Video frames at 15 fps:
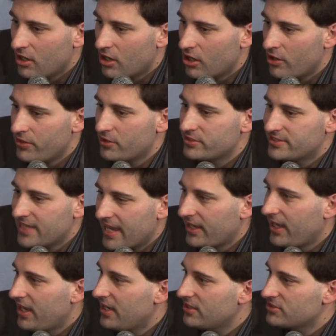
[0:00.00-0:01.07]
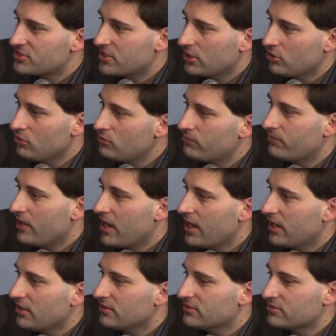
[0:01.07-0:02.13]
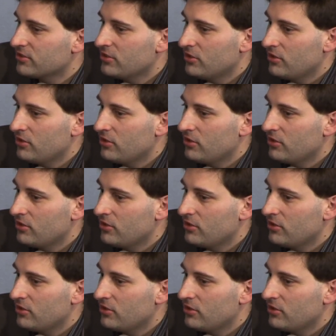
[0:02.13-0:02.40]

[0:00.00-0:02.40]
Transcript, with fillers: Are there decades that you find